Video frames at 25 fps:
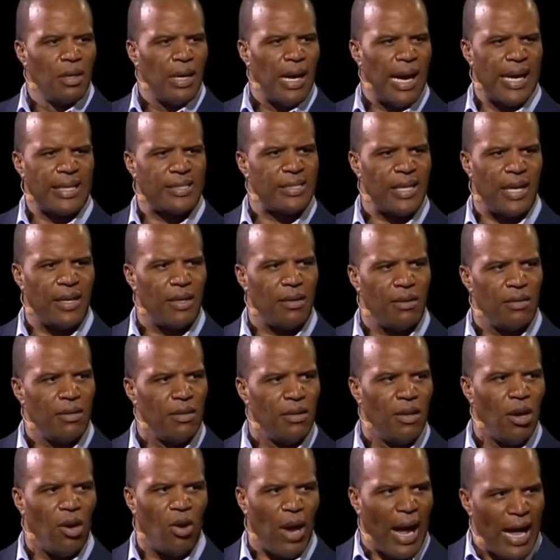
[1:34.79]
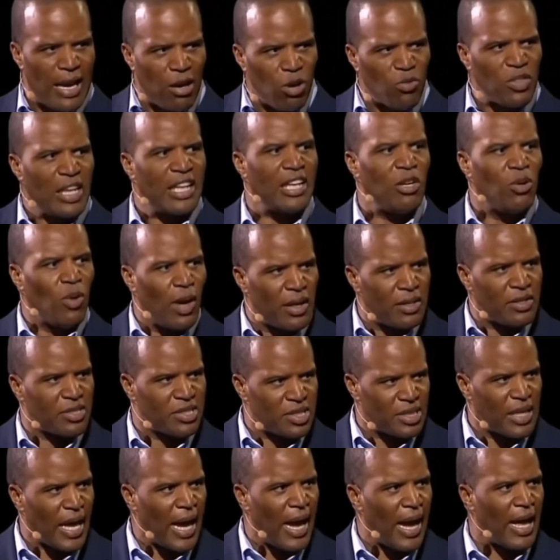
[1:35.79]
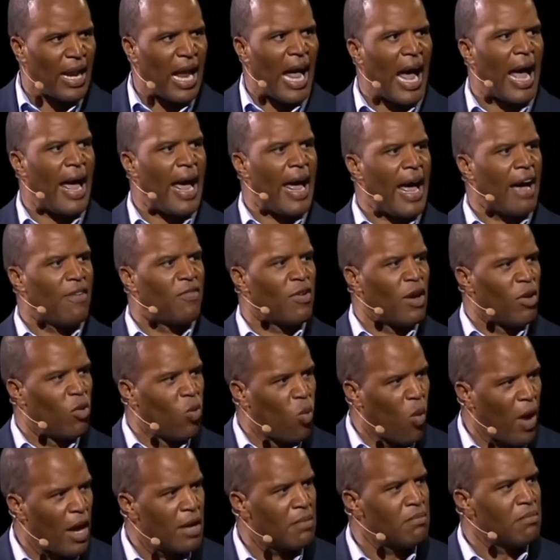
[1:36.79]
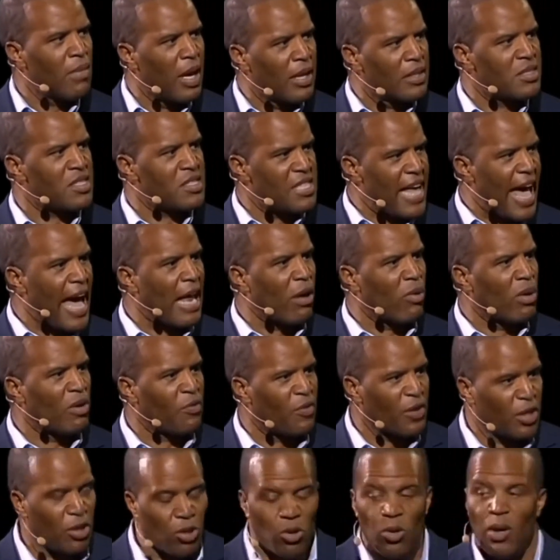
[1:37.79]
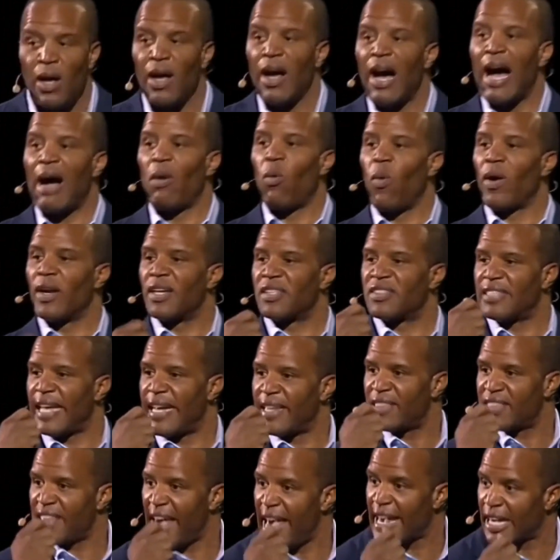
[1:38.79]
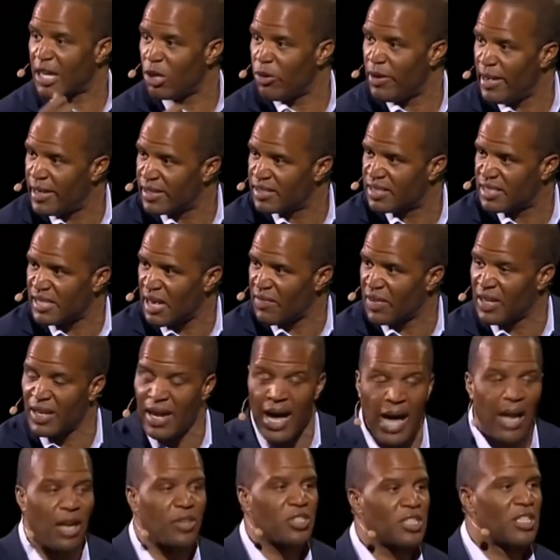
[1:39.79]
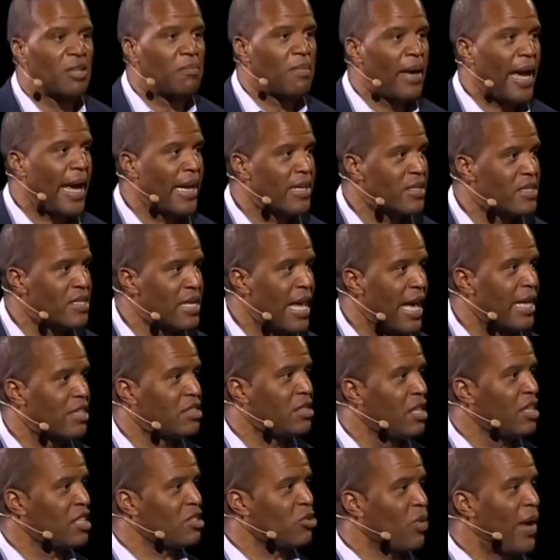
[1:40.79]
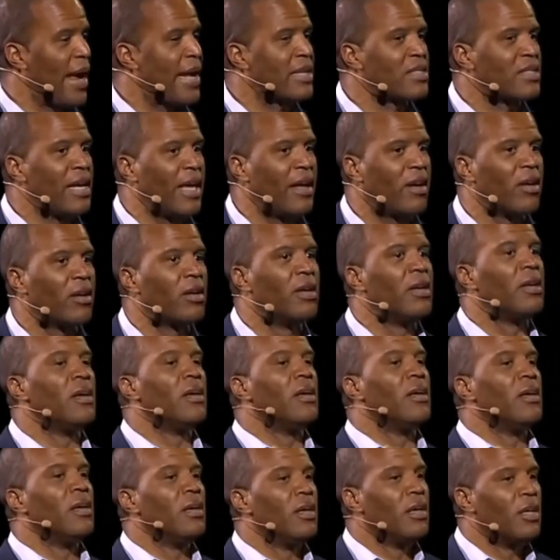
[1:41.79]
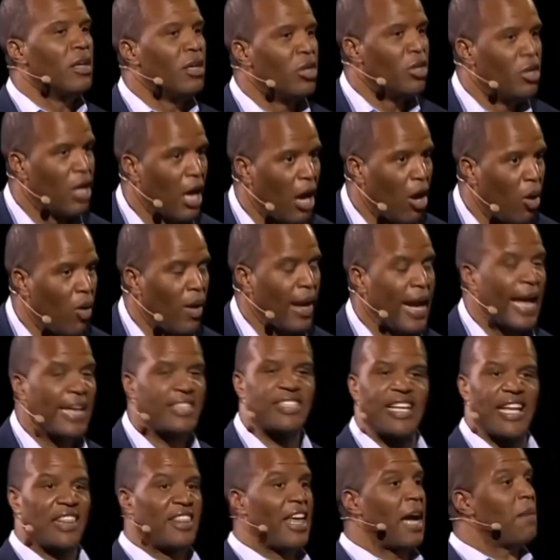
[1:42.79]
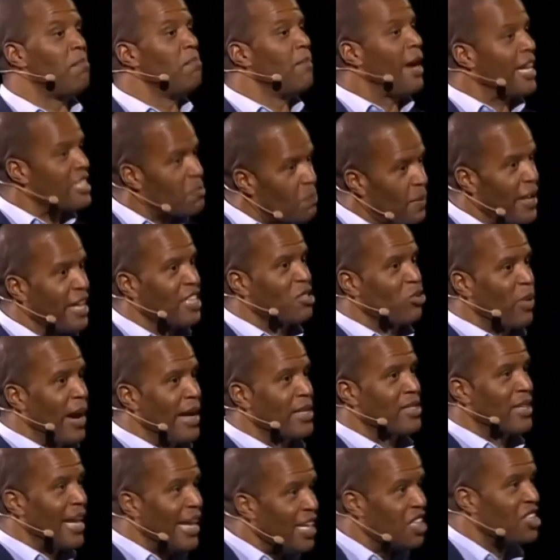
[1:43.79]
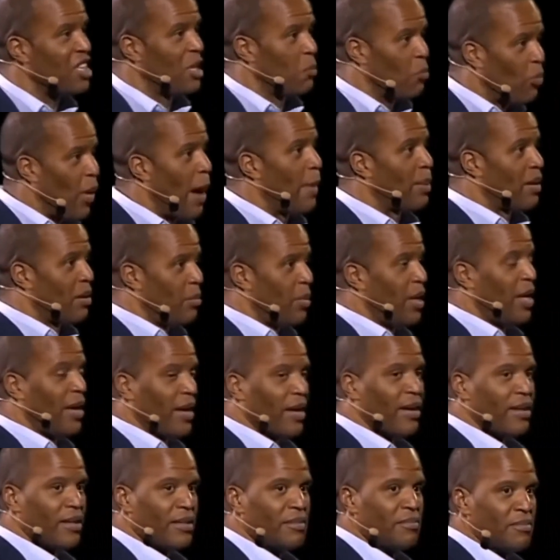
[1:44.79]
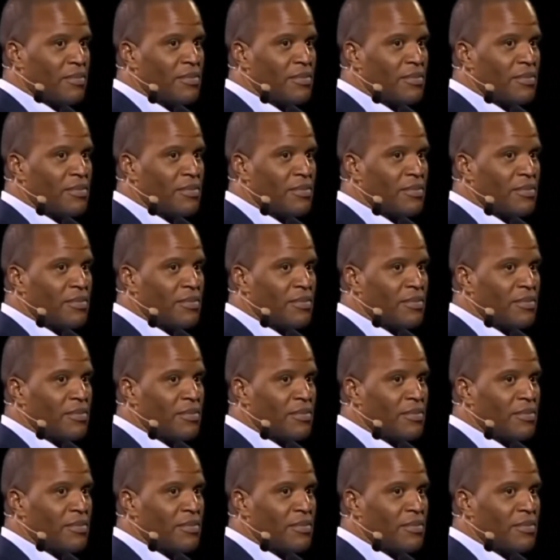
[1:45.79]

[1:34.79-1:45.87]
I said, no, I don't think you understand. I have 1 month's salary for you. I want to say thank you. Here's $70. And the man says to the translator, no. And I said, there must be a translation problem here.